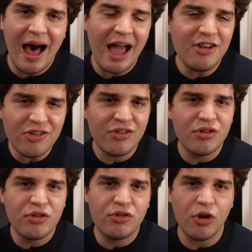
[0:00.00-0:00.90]
I
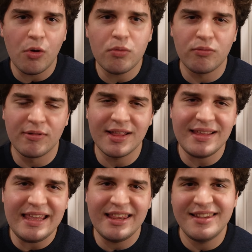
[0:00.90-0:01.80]
just don't
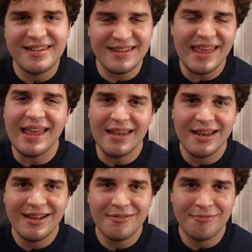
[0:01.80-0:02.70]
really see it
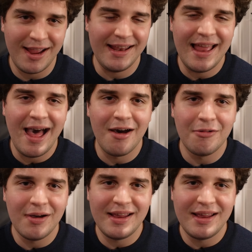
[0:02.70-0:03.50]
right now.